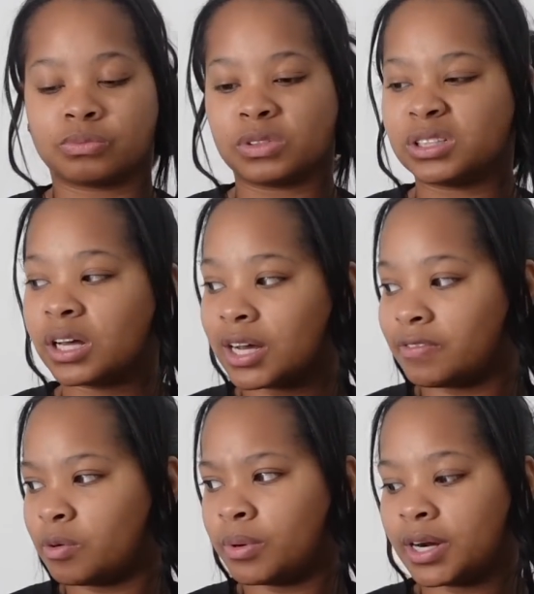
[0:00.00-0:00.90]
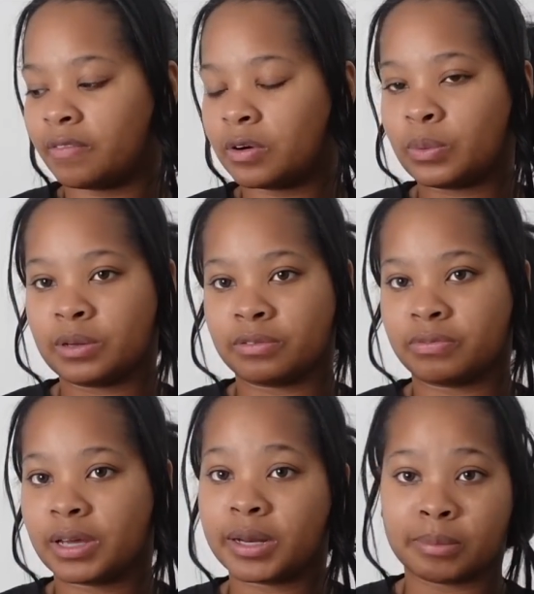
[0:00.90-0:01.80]
love or whatever
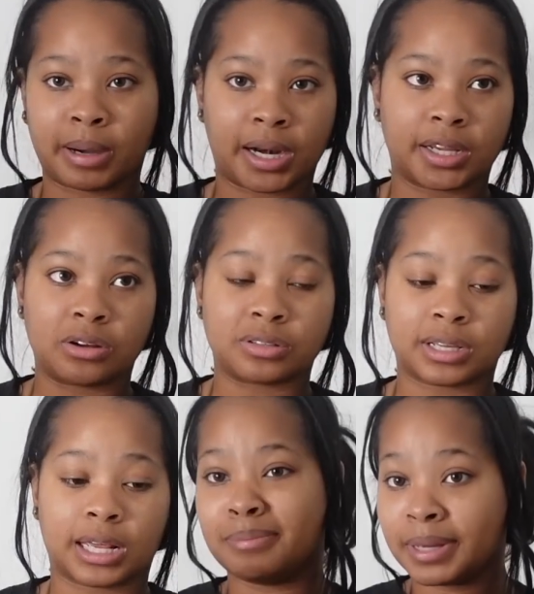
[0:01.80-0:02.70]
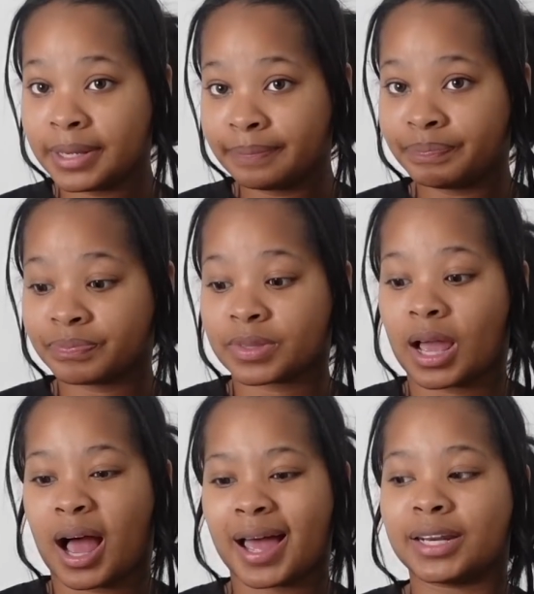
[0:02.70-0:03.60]
with anybody else. And me,
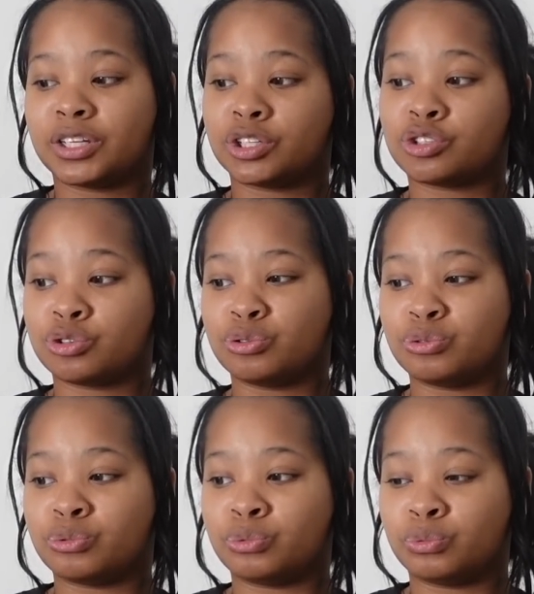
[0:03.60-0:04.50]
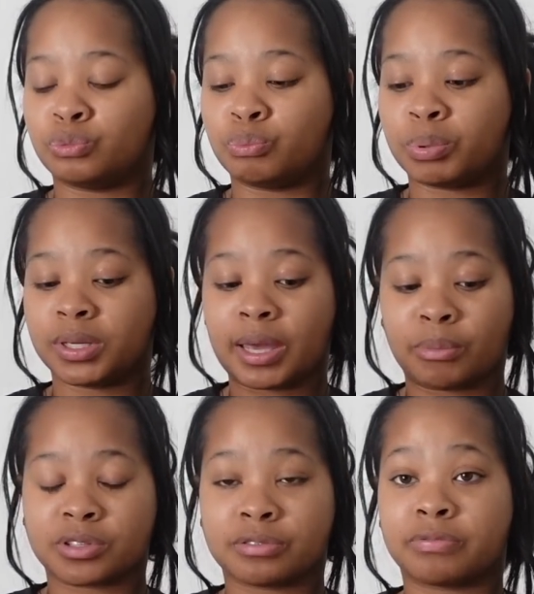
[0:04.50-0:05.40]
I need to be
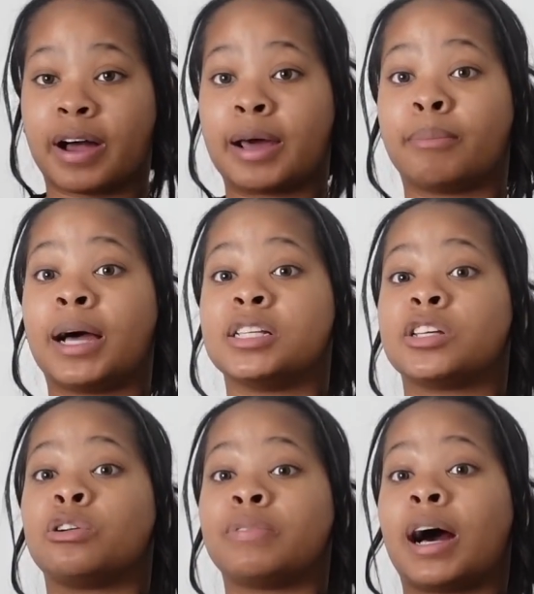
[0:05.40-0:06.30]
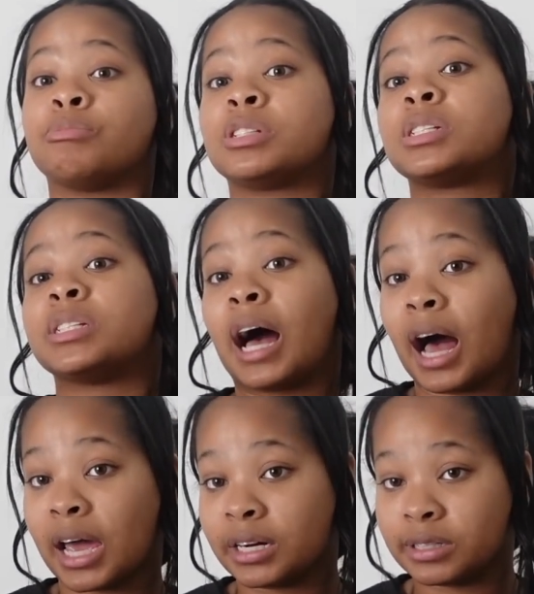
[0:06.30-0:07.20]
able to find myself
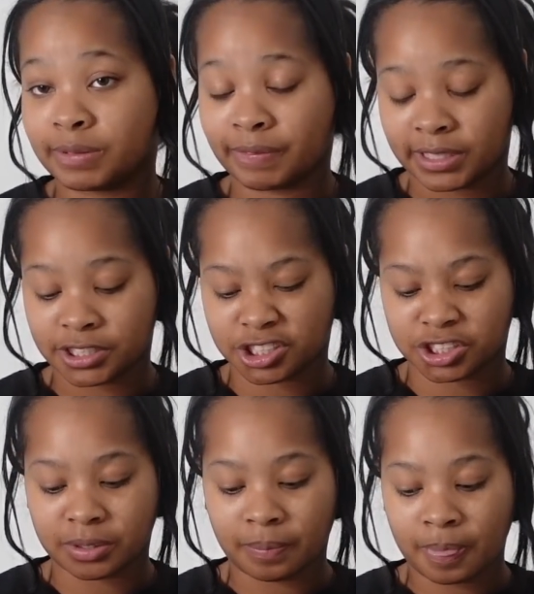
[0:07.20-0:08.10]
outside of a relationship.